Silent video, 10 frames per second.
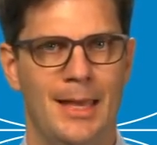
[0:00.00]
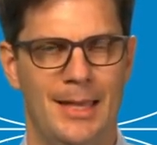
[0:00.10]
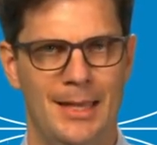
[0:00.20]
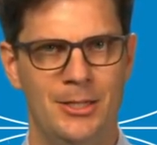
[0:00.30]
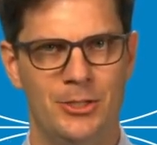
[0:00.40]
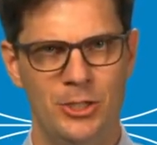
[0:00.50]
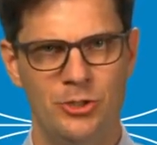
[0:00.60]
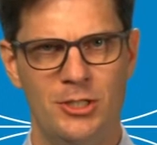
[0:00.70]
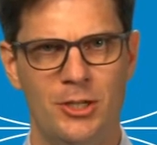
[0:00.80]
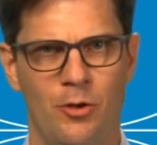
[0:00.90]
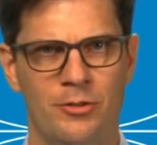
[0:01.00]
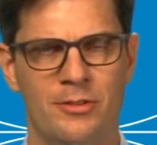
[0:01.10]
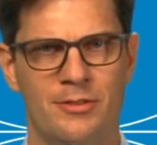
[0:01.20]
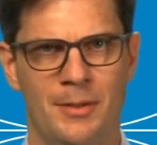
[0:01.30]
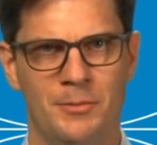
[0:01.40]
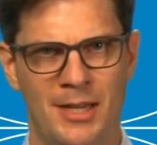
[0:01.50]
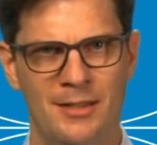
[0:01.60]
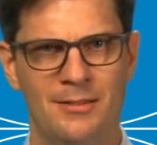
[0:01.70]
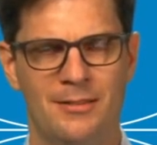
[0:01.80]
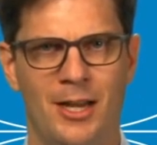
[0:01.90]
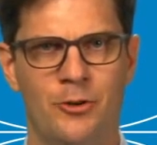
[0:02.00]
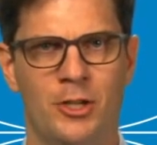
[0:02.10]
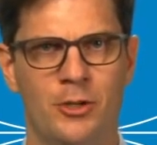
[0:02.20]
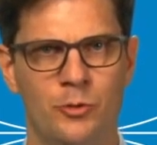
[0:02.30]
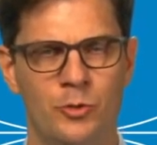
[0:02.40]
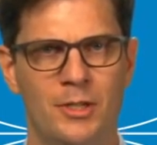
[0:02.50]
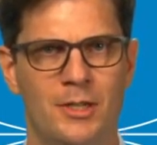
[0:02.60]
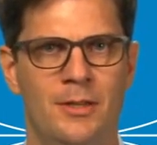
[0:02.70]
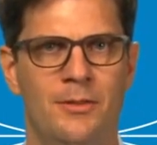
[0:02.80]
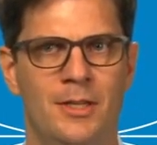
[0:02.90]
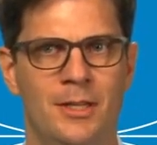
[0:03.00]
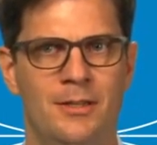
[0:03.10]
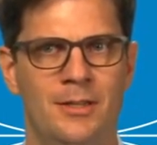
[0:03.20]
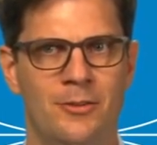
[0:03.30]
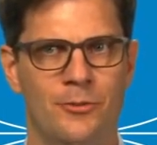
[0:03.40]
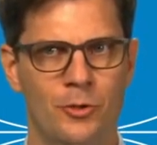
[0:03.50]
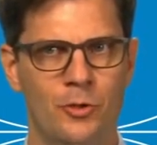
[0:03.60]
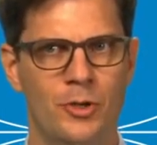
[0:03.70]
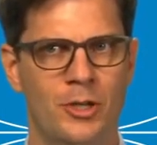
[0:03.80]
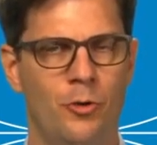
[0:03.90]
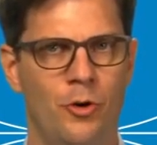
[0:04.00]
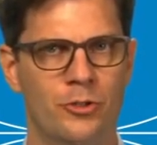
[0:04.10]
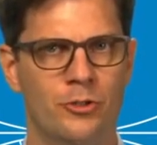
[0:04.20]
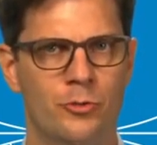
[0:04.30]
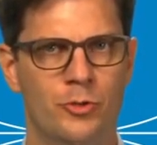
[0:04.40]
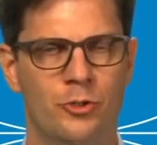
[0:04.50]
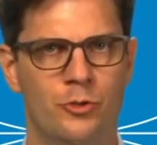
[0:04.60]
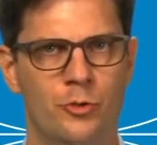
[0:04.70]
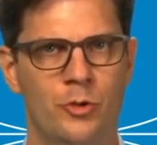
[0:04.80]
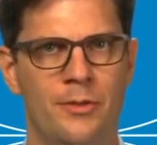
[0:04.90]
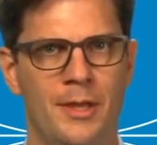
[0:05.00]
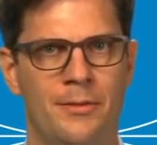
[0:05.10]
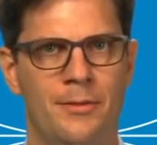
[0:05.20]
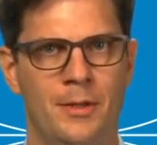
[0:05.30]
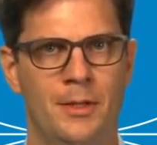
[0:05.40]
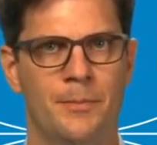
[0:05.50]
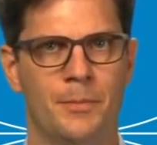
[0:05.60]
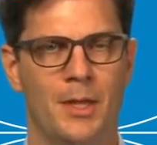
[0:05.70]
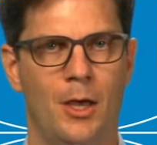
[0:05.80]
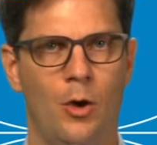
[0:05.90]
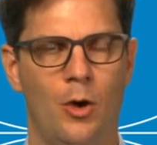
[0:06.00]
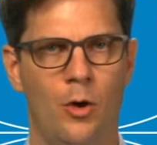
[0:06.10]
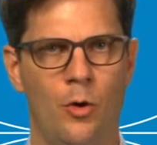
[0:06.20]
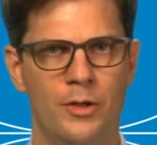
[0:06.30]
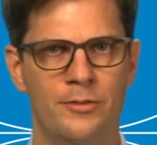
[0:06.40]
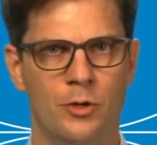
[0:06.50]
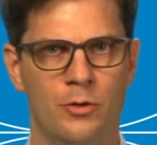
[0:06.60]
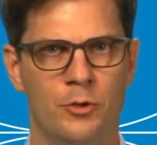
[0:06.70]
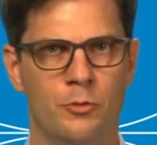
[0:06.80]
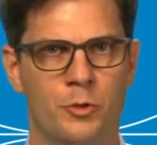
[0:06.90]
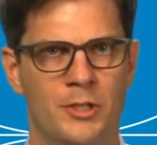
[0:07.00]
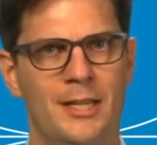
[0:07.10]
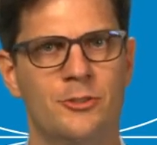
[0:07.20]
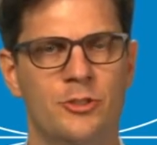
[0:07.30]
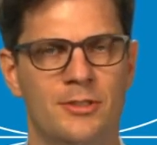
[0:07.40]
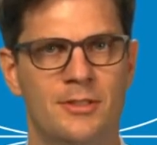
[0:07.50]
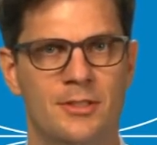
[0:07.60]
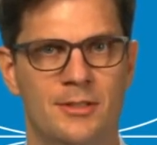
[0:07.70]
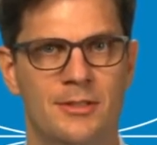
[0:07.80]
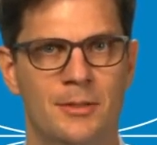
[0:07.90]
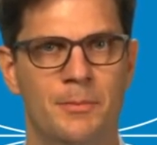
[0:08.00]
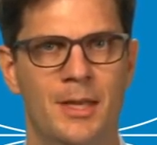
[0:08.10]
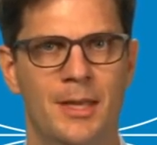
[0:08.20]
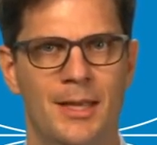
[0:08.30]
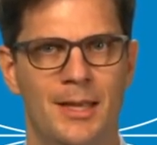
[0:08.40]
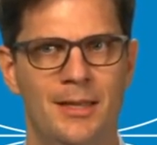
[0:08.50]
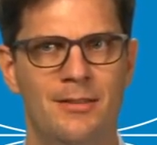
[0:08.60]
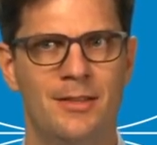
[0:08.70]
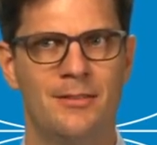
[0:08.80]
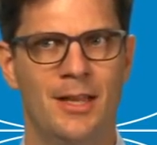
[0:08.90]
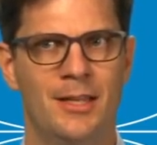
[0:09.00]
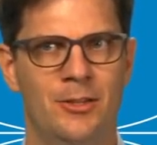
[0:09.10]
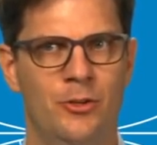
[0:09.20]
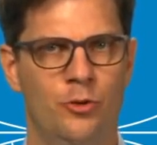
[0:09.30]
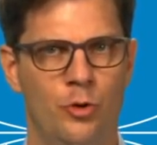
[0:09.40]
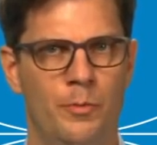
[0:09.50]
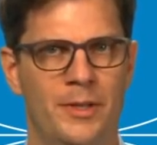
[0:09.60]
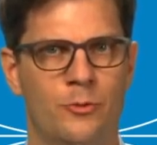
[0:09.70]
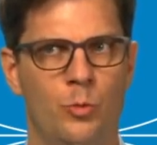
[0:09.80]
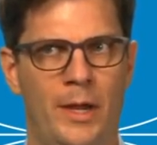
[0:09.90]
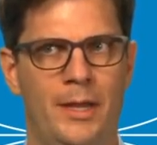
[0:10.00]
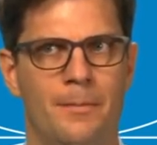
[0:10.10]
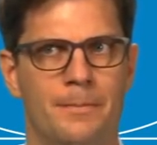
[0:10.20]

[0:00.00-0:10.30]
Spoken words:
In addition, also some tests are included in the ETSO in order to ensure that the hoist overload protection system is designed in a robust way.